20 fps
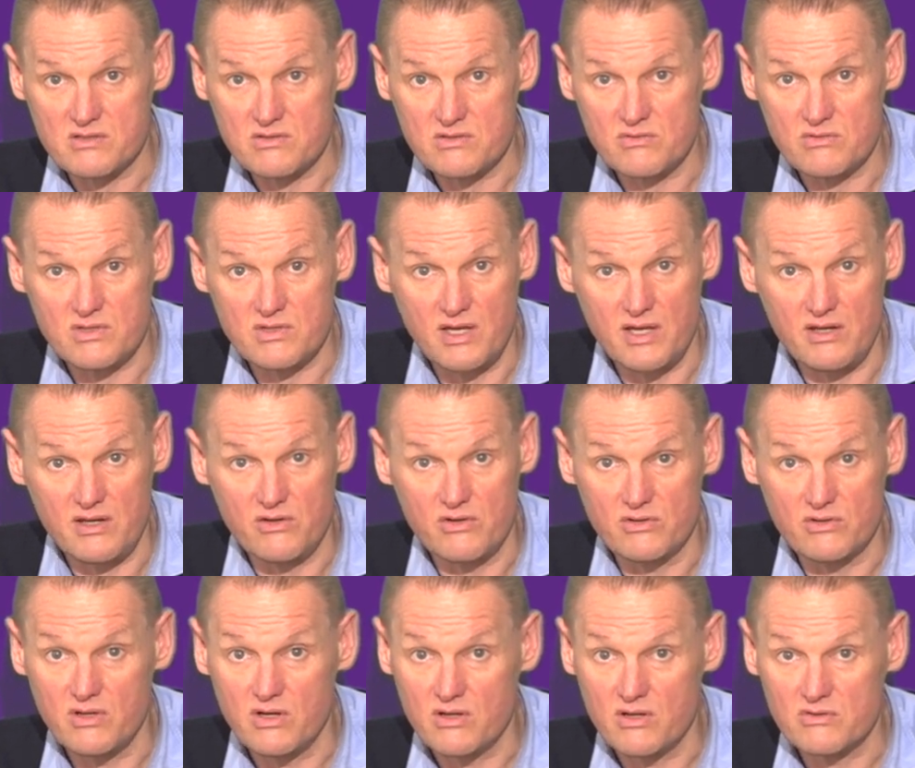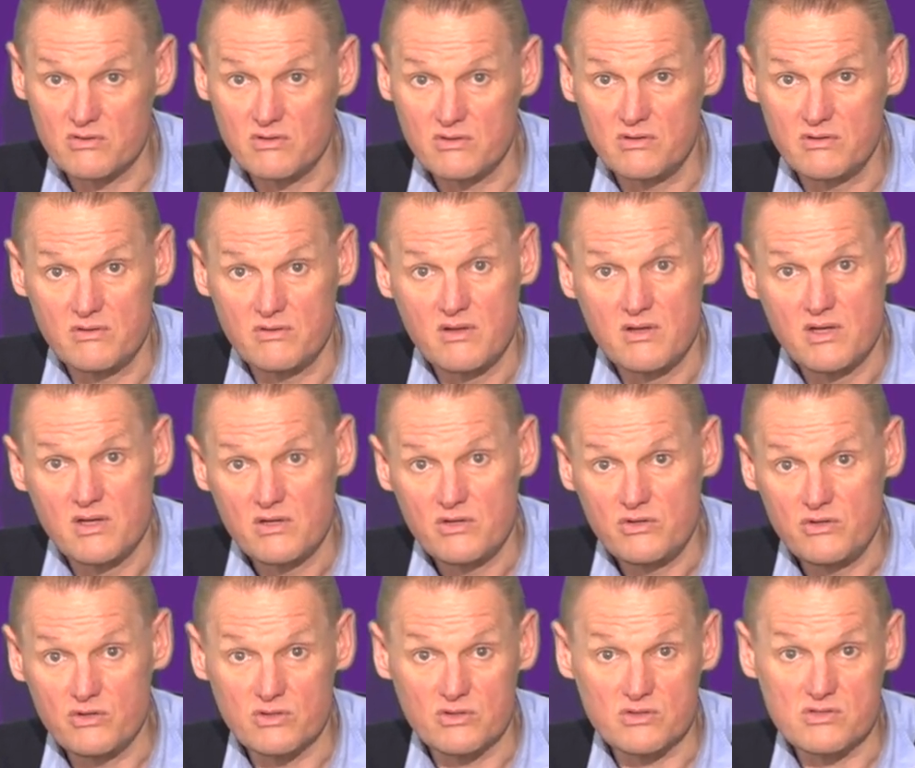So tell your doctor,
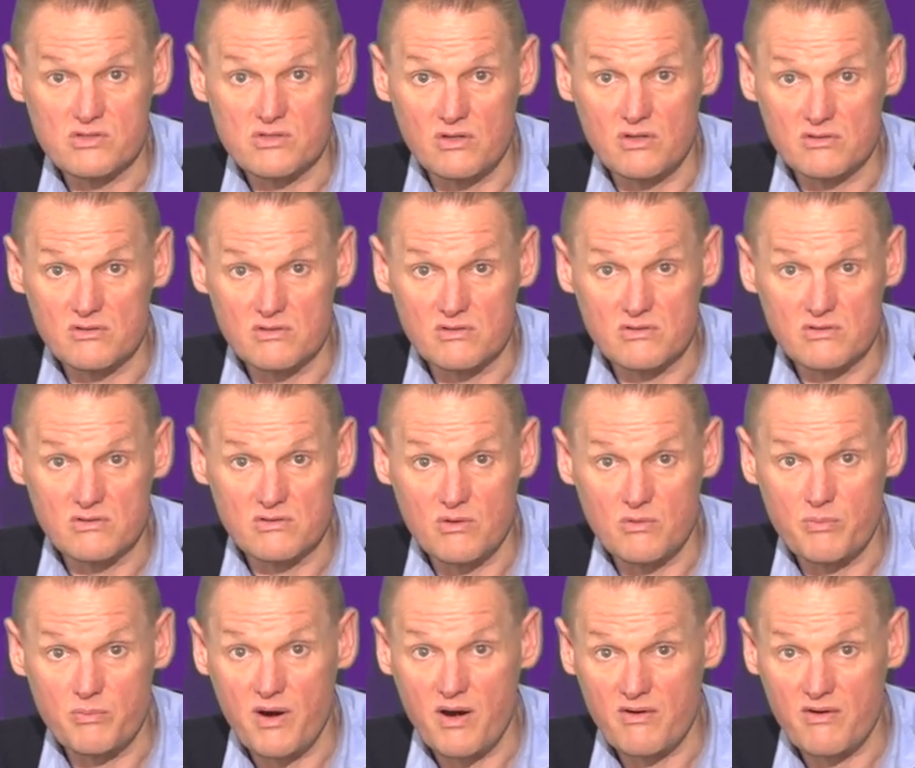your consultant or